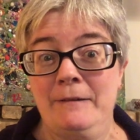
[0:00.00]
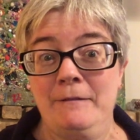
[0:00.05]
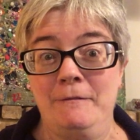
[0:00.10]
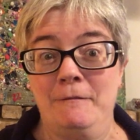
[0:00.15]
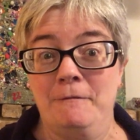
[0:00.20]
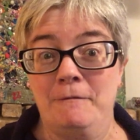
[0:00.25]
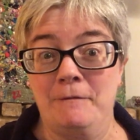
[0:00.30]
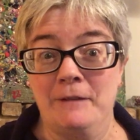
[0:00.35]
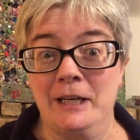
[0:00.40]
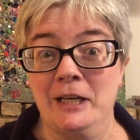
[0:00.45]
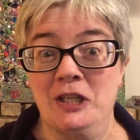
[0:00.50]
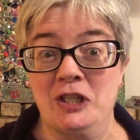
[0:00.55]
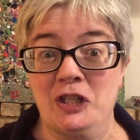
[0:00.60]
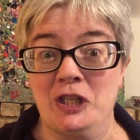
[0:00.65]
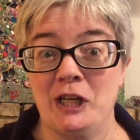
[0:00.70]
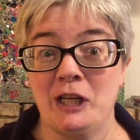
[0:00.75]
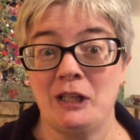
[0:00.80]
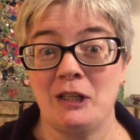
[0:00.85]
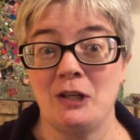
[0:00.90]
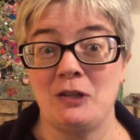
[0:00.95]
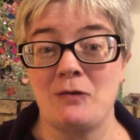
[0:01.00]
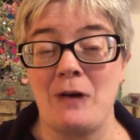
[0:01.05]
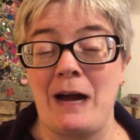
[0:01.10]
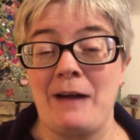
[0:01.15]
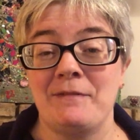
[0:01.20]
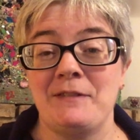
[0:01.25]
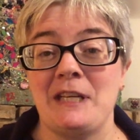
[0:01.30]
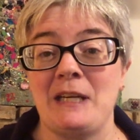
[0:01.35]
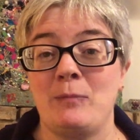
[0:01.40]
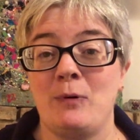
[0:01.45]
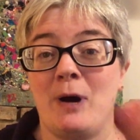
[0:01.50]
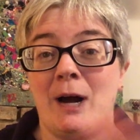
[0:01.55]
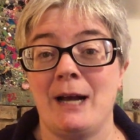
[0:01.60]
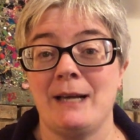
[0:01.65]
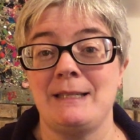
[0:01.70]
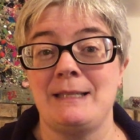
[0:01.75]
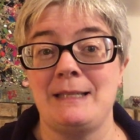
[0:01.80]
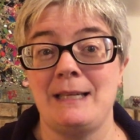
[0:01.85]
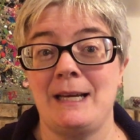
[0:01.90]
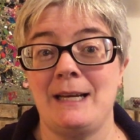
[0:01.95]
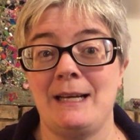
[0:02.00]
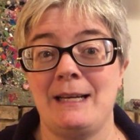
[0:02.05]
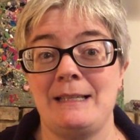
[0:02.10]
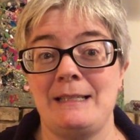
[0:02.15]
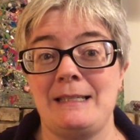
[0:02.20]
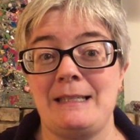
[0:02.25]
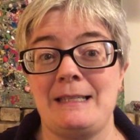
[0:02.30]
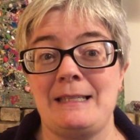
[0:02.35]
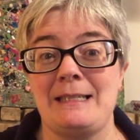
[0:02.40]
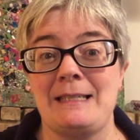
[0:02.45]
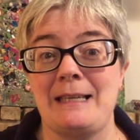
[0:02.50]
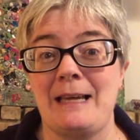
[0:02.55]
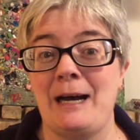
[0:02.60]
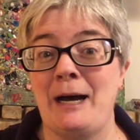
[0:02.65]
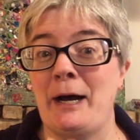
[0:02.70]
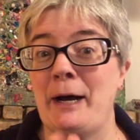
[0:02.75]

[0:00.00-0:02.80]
finishing the drafting process